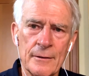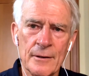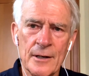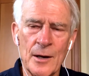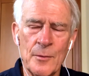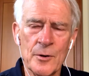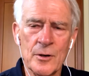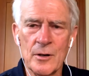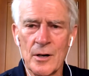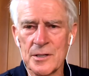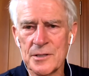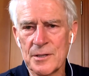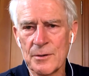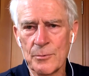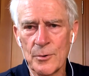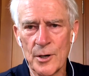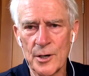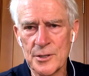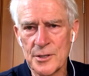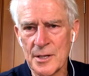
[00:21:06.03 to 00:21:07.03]
come across the
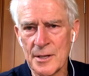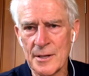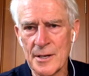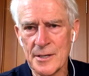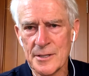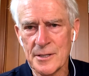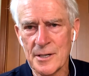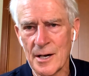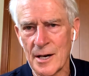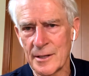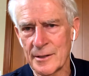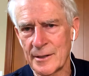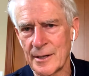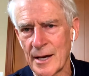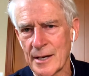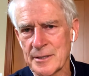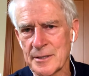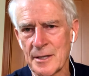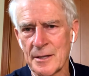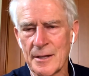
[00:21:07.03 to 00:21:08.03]
words in this
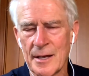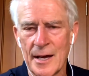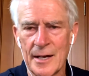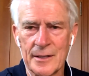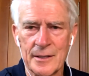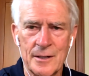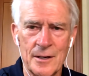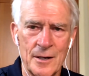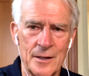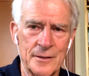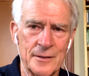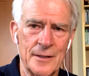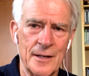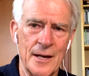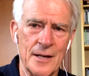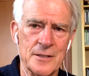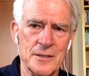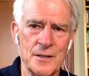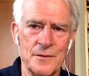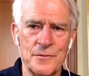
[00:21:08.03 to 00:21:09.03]
context and that
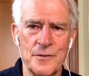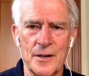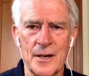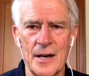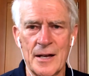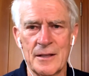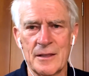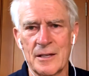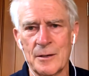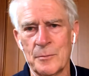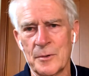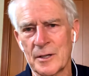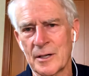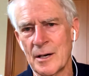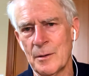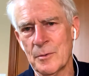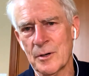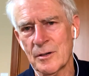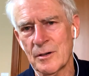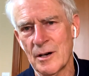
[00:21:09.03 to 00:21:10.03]
context and forget them and
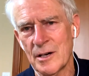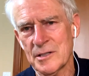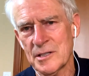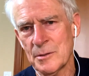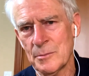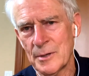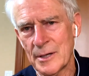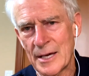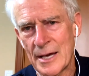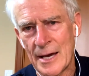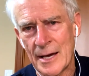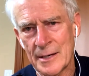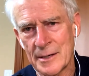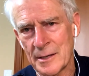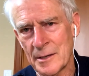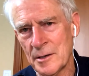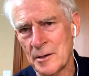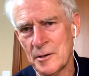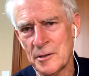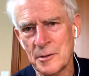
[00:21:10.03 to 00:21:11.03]
come across them again
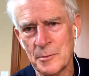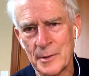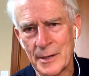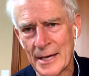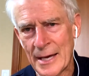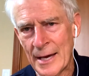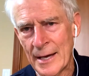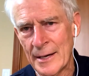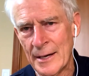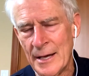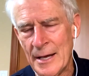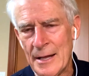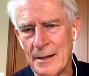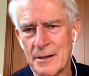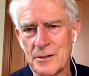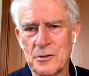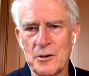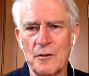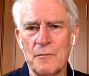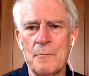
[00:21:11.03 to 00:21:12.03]
and learn them again.
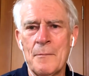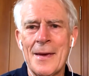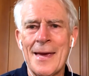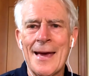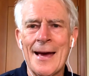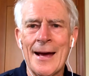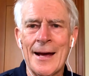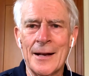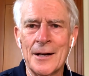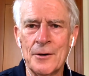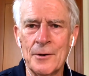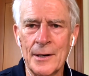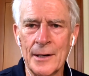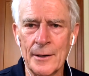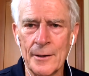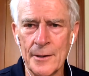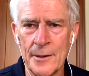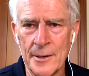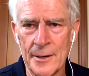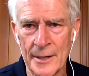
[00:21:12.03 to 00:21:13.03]
The sort of
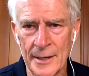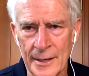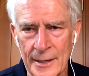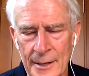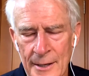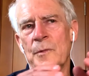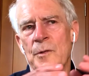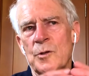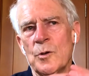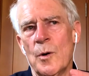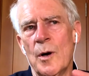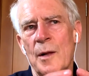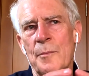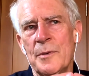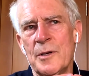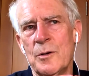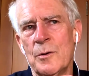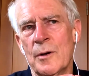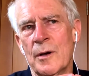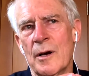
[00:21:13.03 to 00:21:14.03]
meandering learning. So I'll
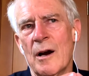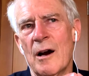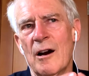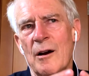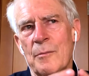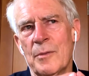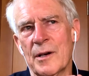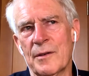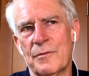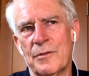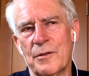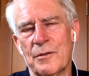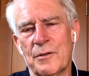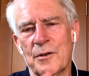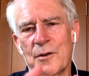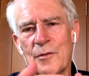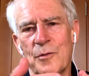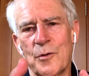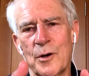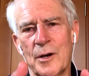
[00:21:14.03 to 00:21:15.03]
be doing Arabic for
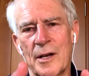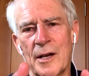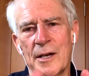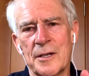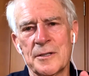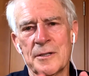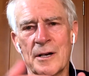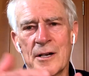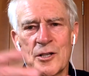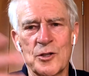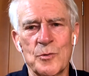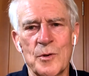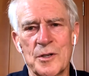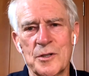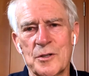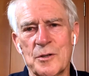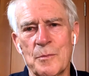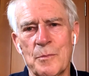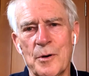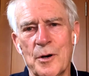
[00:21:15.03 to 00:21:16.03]
3 or 4 days and then I
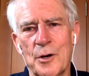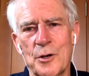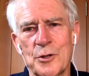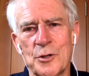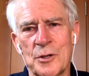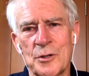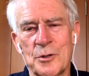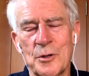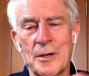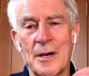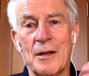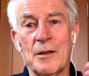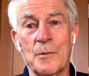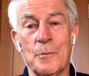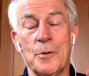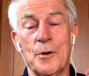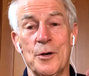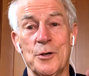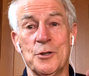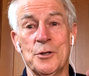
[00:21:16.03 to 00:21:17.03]
switch to Persian. So now the
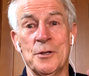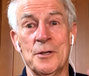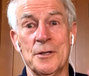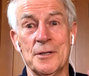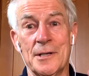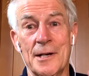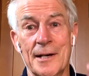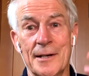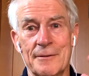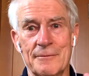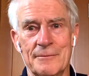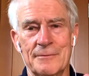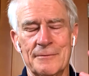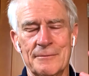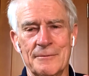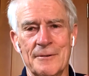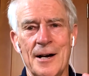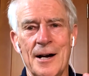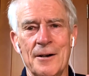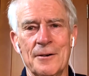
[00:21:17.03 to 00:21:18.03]
Persian is like,
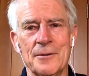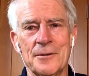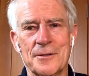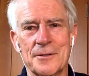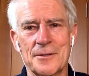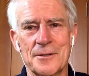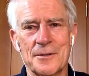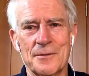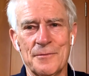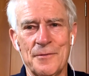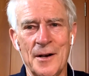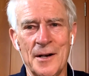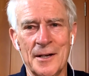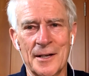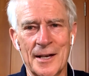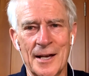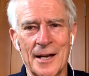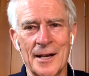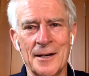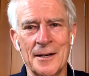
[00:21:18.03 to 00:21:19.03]
wow, it's fun
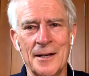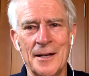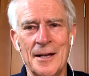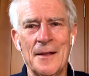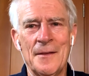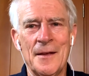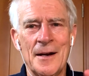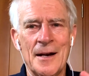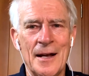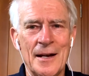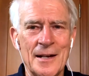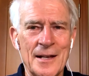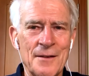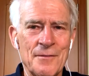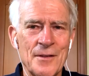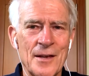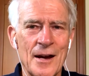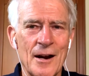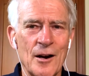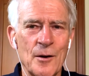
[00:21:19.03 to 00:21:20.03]
again. And then I
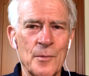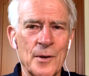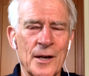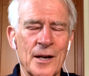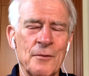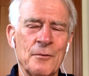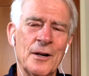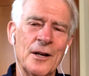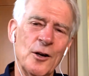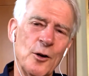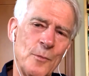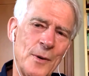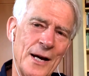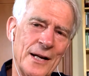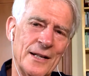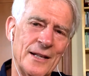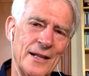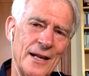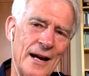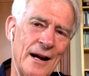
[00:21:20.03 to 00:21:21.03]
leave the Arabic, and when I go
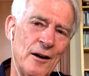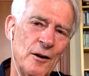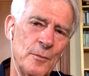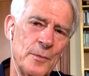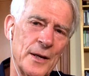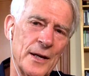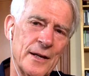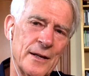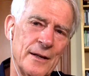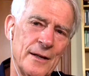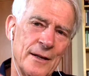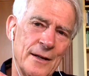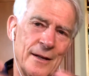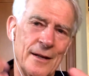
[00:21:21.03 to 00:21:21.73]
back to the Arabic